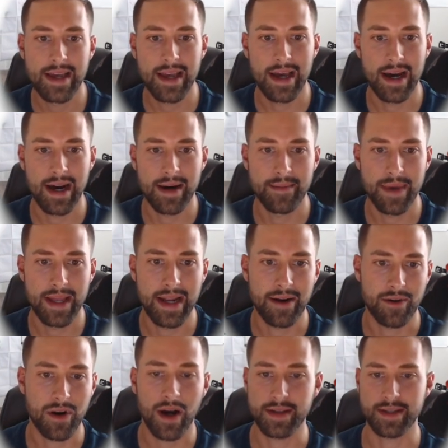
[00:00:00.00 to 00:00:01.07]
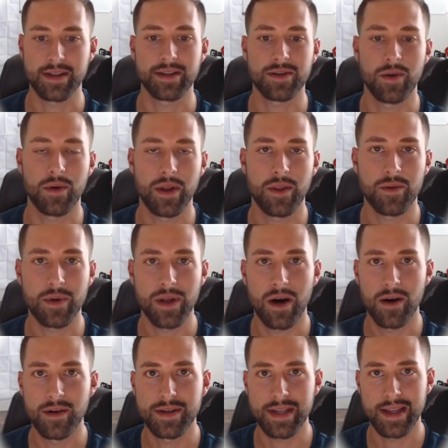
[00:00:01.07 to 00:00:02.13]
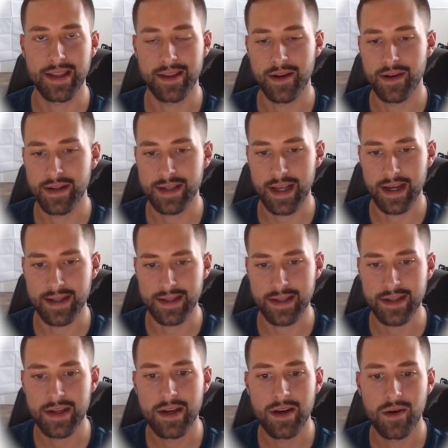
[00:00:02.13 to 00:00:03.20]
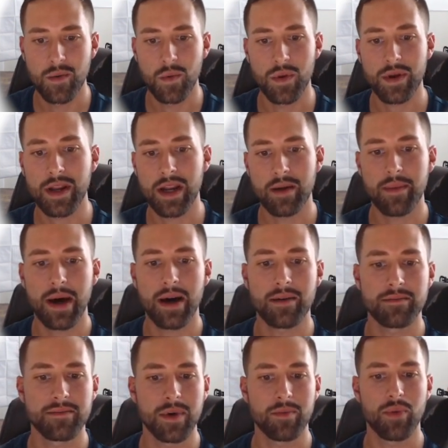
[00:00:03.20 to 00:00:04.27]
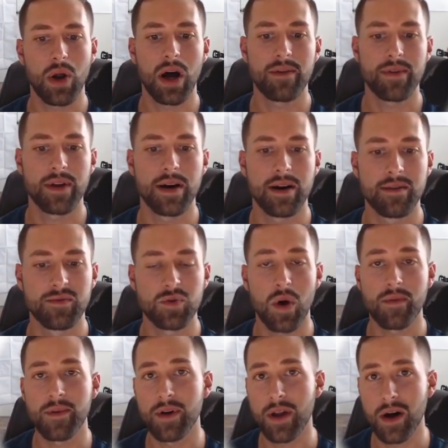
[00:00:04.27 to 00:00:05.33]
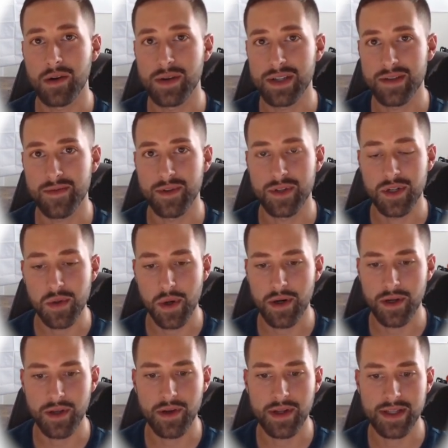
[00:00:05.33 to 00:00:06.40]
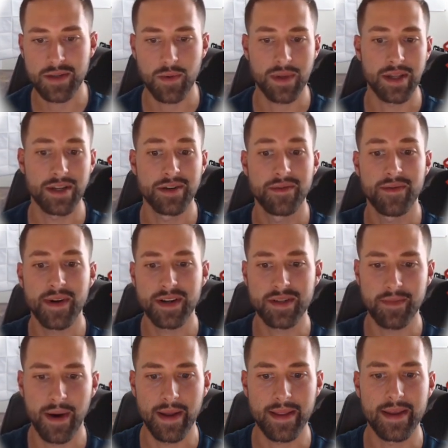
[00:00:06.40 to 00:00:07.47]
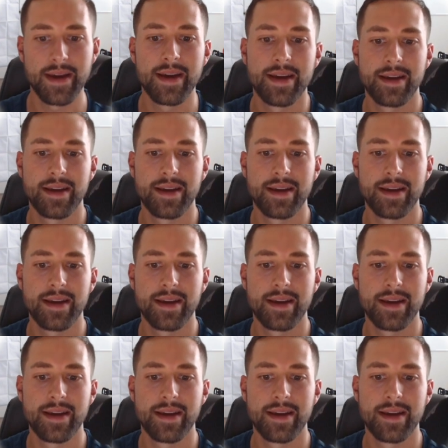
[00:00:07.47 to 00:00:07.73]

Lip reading: and our cost of goods sold at $3.30, we're looking at about a profit of $1,200 for 200 units within your first month,